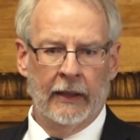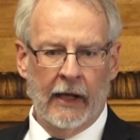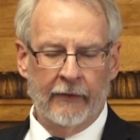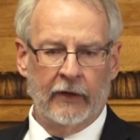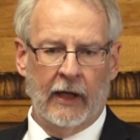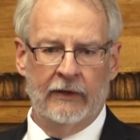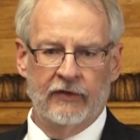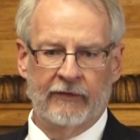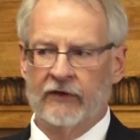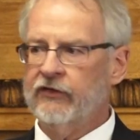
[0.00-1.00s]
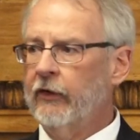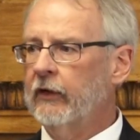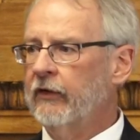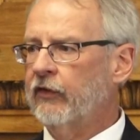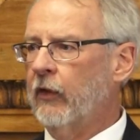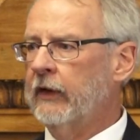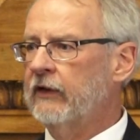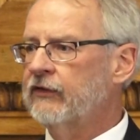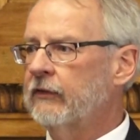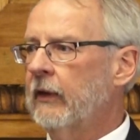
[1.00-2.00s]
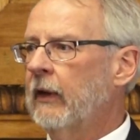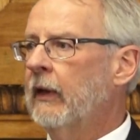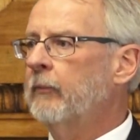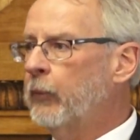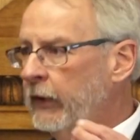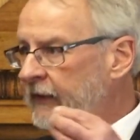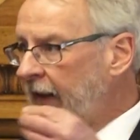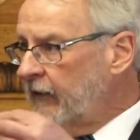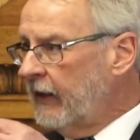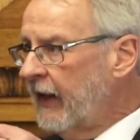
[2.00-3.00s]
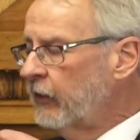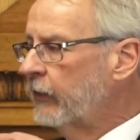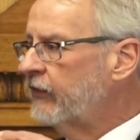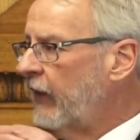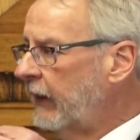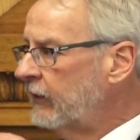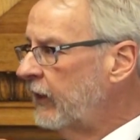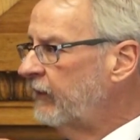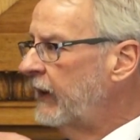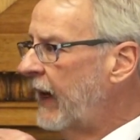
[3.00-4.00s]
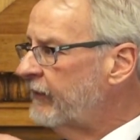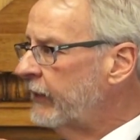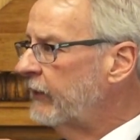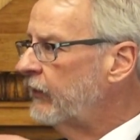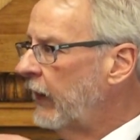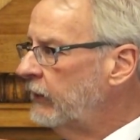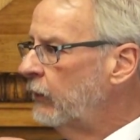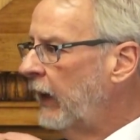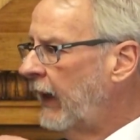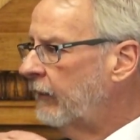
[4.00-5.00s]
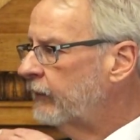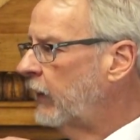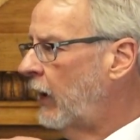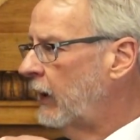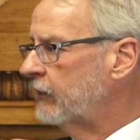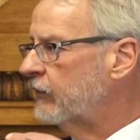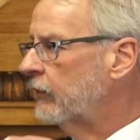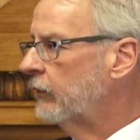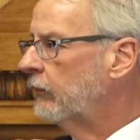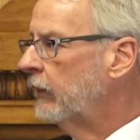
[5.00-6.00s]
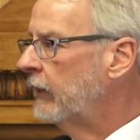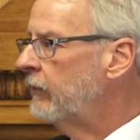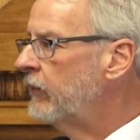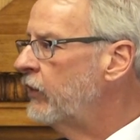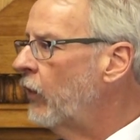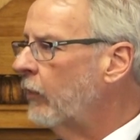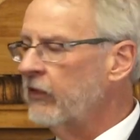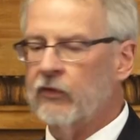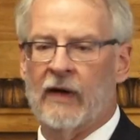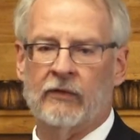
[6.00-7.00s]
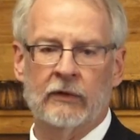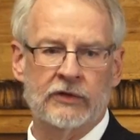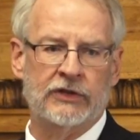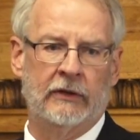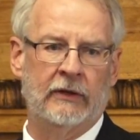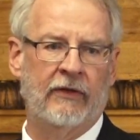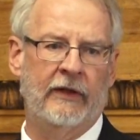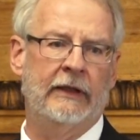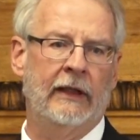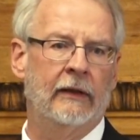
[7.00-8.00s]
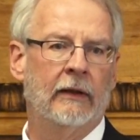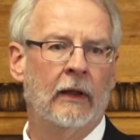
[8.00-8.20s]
other kinds of external authorities. Put that together with scientific evidence and you have Kant's enormous revolution in thinking.